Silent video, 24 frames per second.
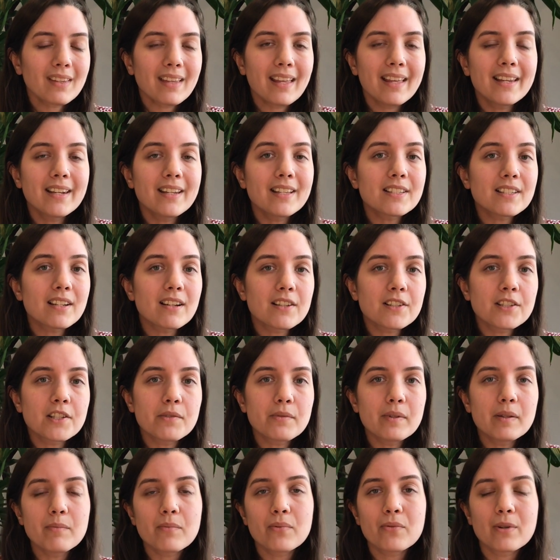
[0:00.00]
And it's also
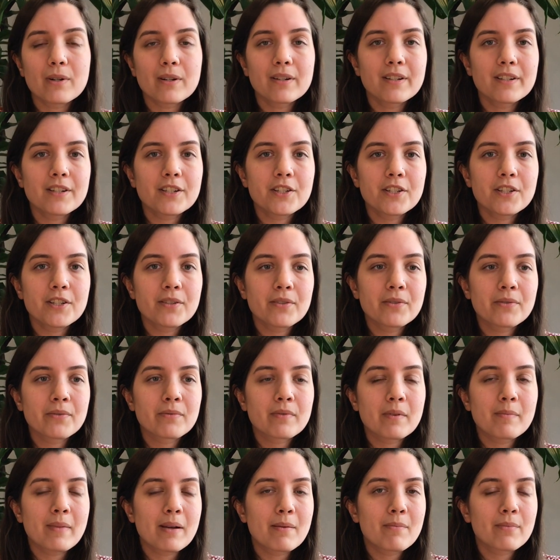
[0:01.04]
important to
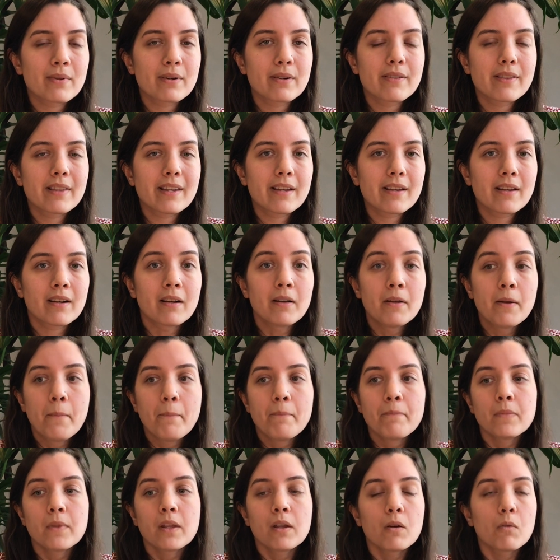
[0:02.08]
remember that,
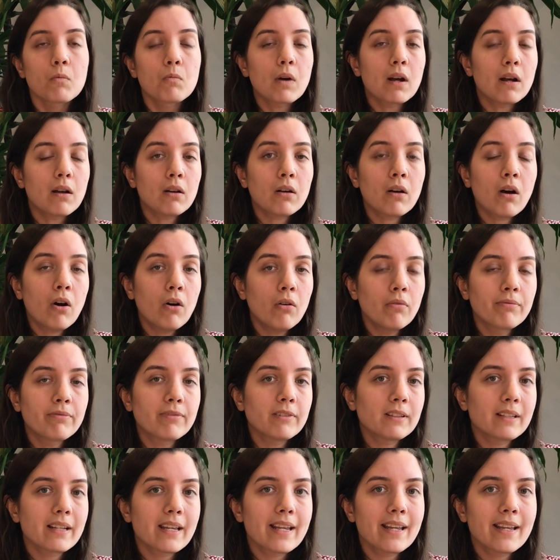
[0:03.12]
well,
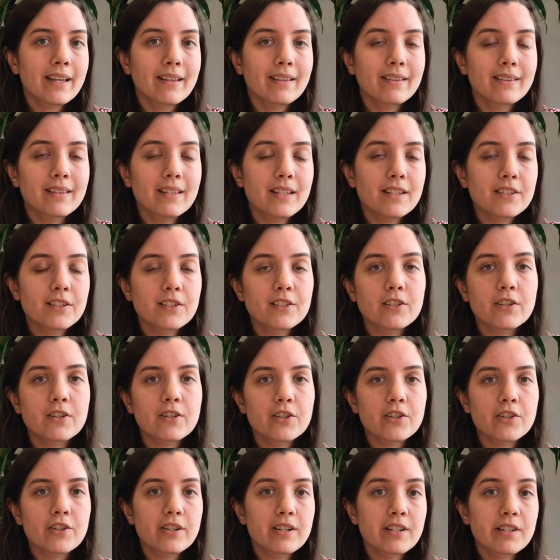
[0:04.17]
hopefully these
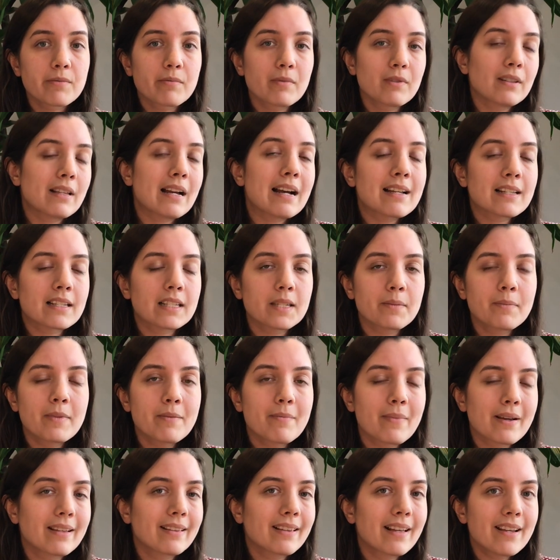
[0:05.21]
surgeries will last me
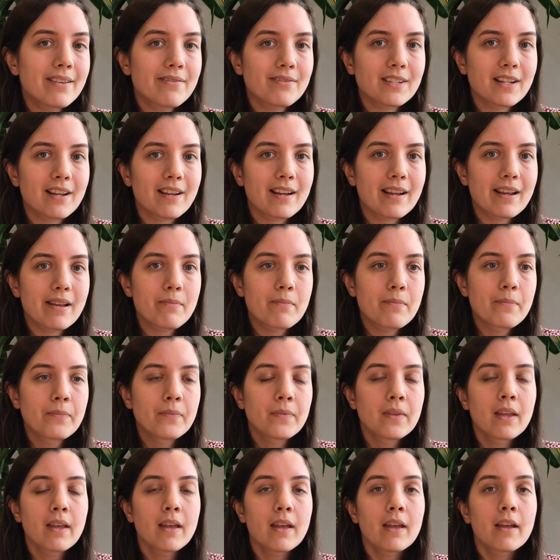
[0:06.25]
my lifetime.
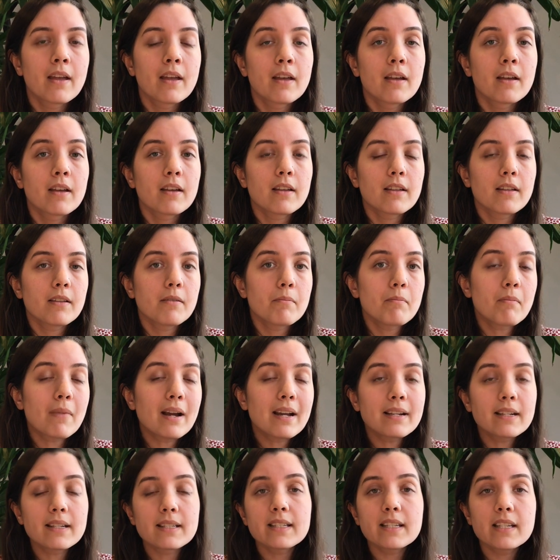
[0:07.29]
My
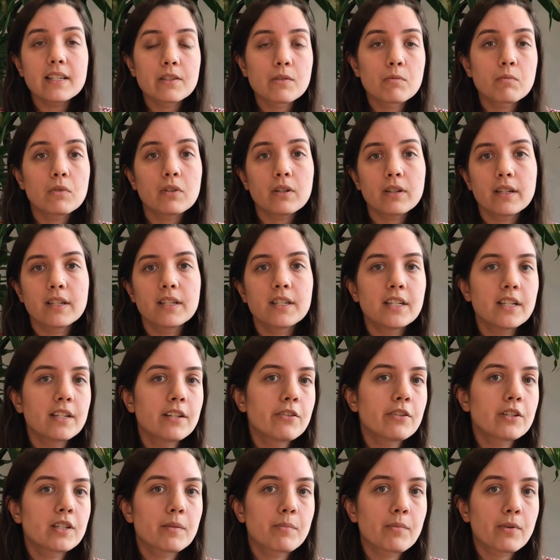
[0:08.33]
disease will
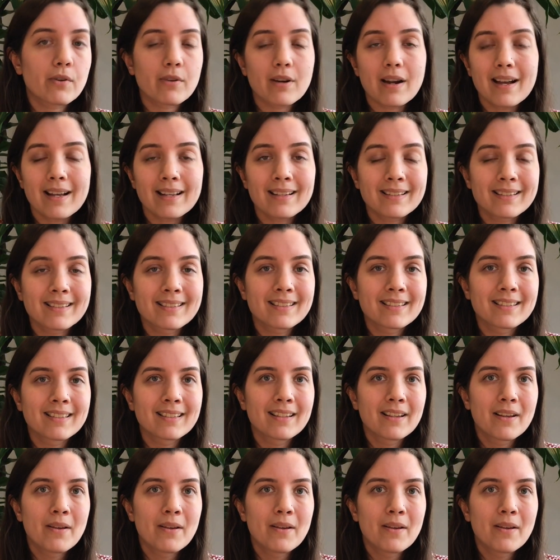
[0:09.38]
continue to progress.